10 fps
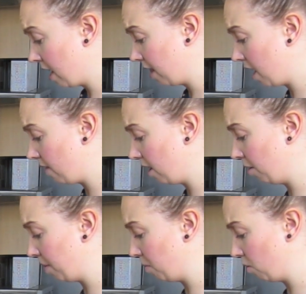They are a
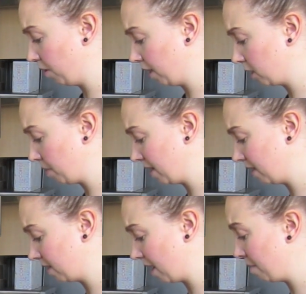little bit more on the
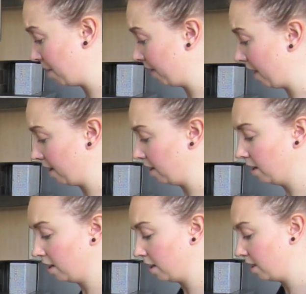expensive side, but then
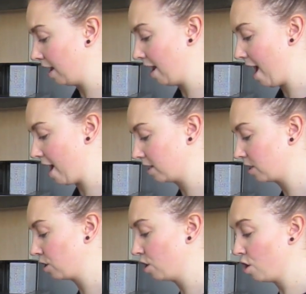they
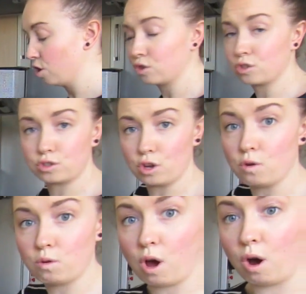last
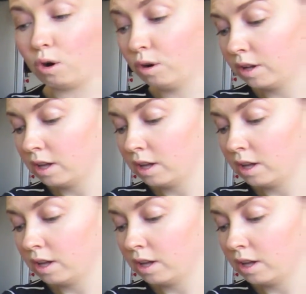so long